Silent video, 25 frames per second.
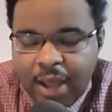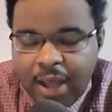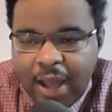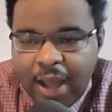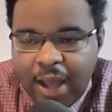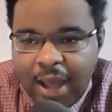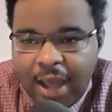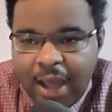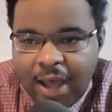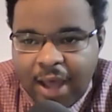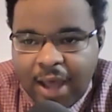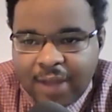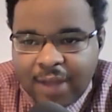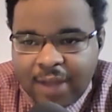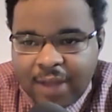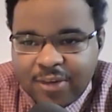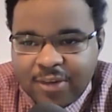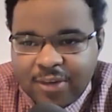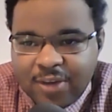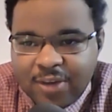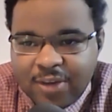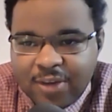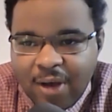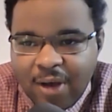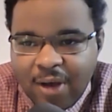And
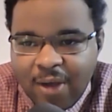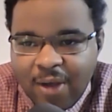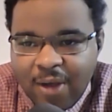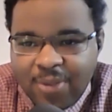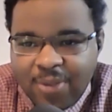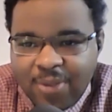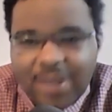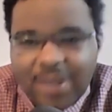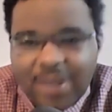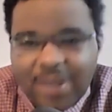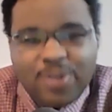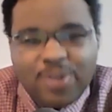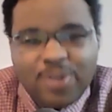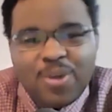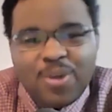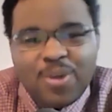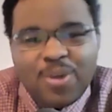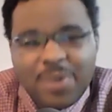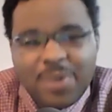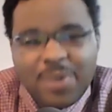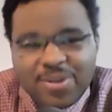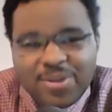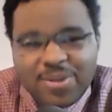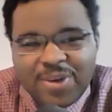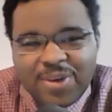thank you so
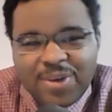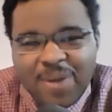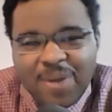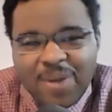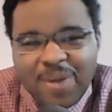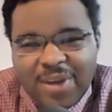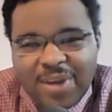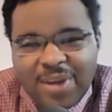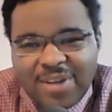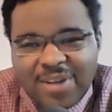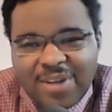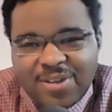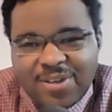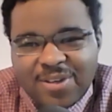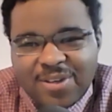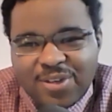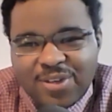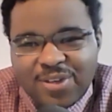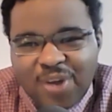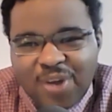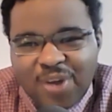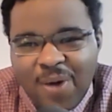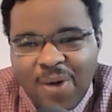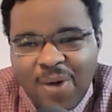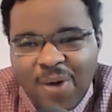much for coming on to the
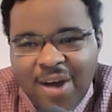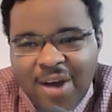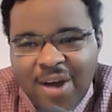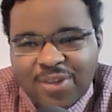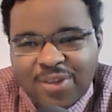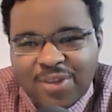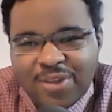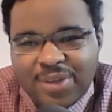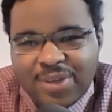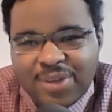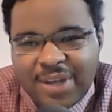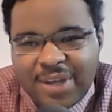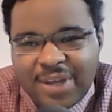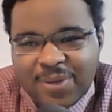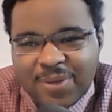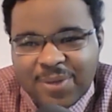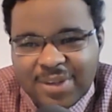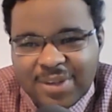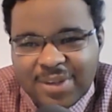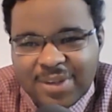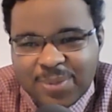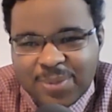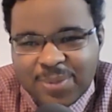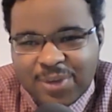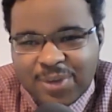show, Audrey. I
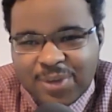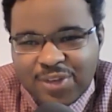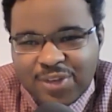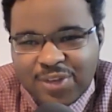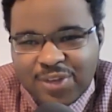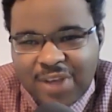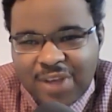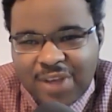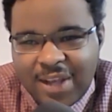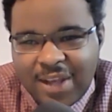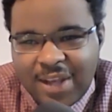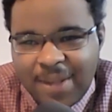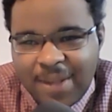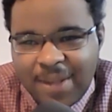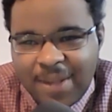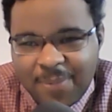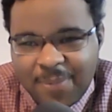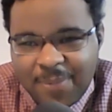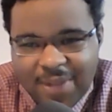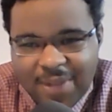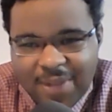really appreciate it.